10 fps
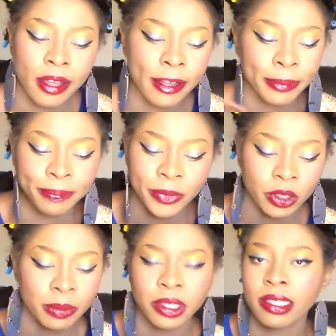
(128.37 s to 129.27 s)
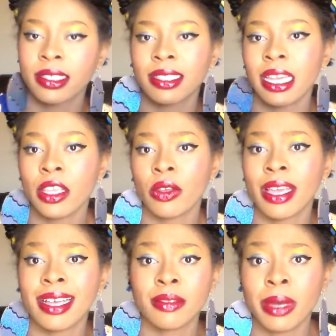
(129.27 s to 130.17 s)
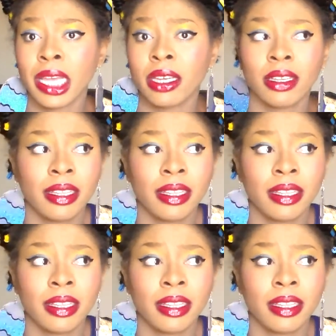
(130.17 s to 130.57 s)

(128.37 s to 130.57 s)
So I'm just telling you guys my,